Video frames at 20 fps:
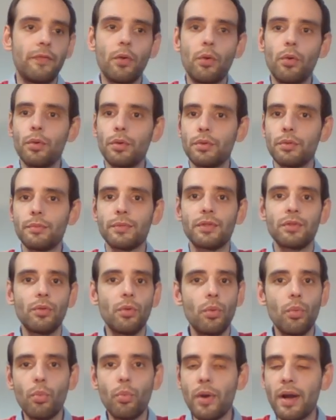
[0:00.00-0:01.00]

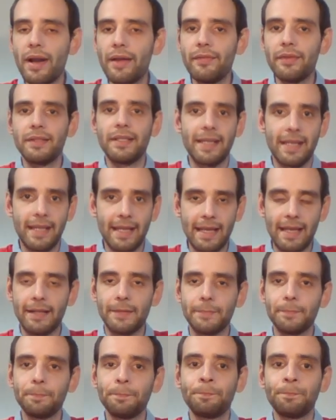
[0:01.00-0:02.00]
forums, wherever they
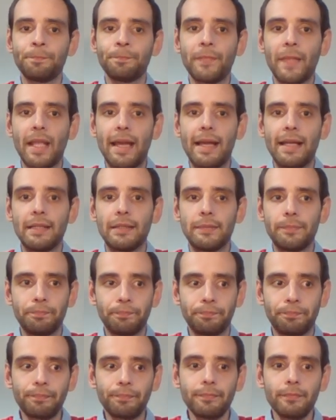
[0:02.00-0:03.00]
can. And
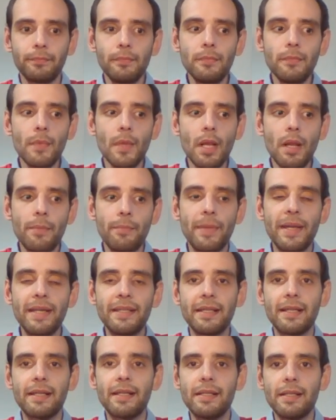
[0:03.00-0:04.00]

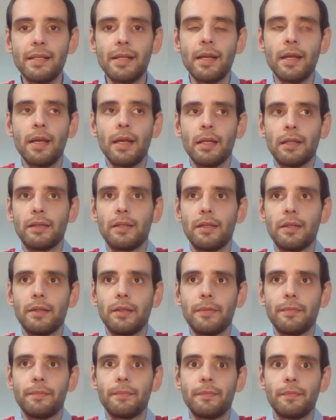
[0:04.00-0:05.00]
basically
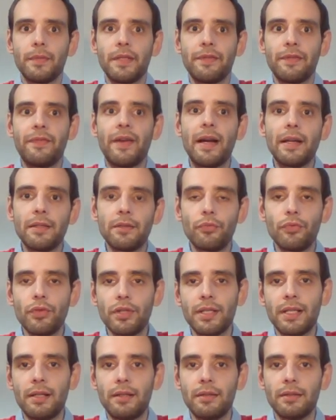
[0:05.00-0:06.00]
the final
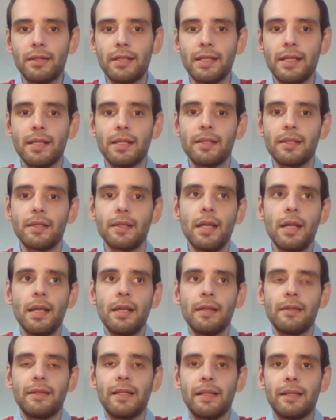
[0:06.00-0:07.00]
result is
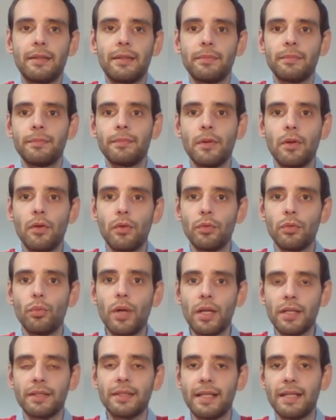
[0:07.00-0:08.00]
that
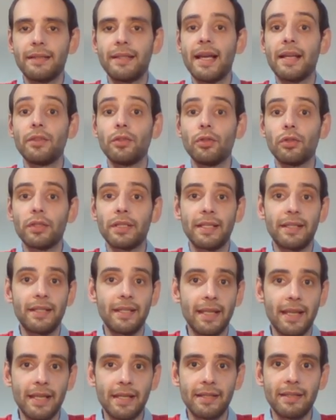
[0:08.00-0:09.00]
on one side they are not
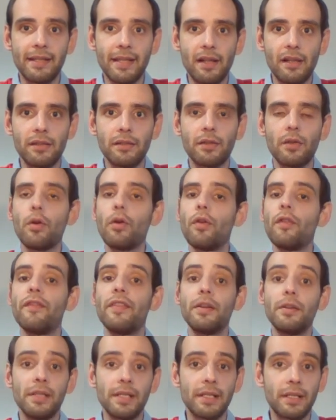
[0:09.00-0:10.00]
getting any sales,
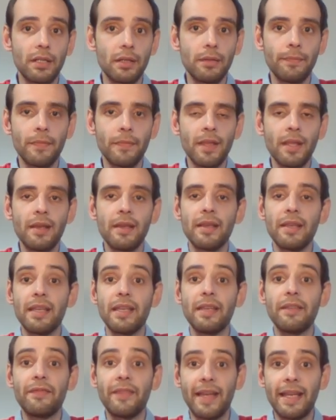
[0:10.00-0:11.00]
or very little,
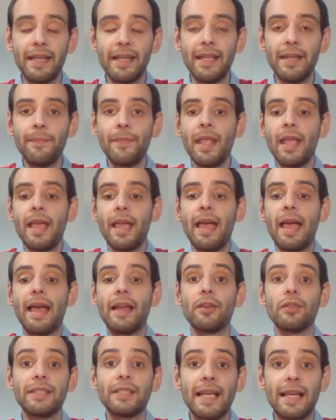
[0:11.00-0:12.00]
if any,
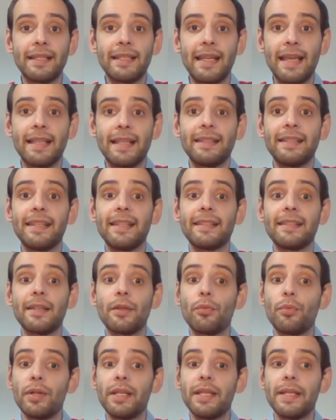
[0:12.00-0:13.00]
and on the other hand
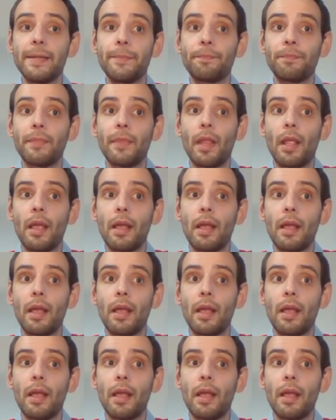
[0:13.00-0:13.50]
it's really